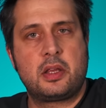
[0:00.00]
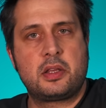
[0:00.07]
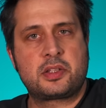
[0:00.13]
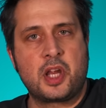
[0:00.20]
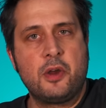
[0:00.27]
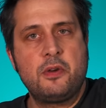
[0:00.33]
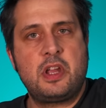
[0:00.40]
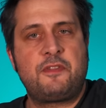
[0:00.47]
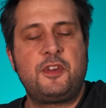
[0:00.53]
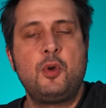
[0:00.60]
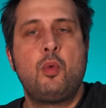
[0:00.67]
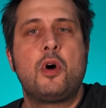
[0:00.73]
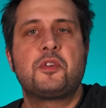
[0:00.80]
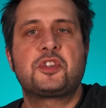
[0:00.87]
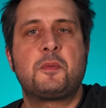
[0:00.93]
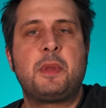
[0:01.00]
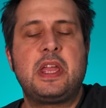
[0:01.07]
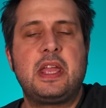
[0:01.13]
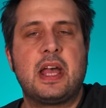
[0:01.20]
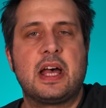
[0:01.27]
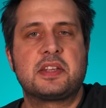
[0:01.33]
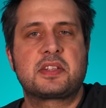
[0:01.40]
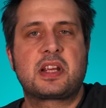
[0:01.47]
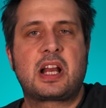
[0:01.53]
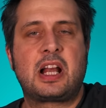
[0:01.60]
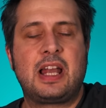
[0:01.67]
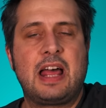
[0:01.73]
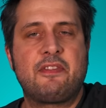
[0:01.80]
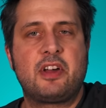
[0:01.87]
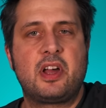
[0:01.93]
So if you want to be as
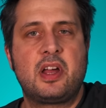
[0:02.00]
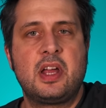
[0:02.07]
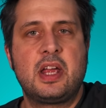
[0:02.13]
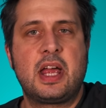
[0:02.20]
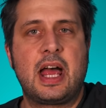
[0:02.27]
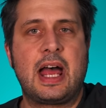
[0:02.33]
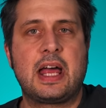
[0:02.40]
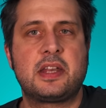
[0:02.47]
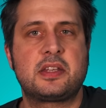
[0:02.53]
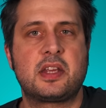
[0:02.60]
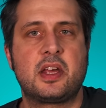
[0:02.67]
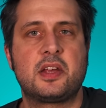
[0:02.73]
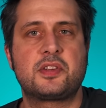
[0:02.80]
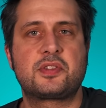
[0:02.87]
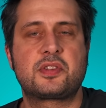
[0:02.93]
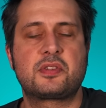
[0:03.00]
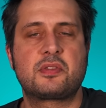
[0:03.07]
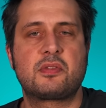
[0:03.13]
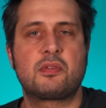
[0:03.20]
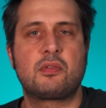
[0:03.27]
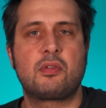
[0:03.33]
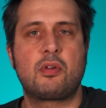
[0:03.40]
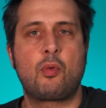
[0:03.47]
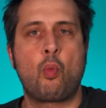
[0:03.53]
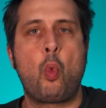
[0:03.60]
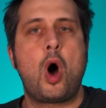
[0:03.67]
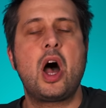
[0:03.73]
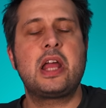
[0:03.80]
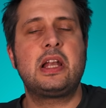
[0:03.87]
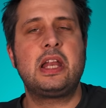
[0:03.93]
clever and as
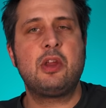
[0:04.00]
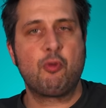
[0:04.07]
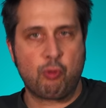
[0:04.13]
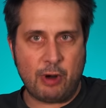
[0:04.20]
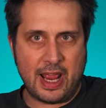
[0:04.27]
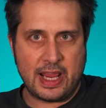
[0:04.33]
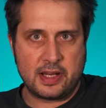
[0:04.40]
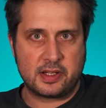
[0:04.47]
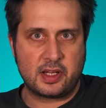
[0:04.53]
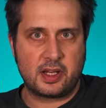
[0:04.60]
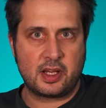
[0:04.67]
widely read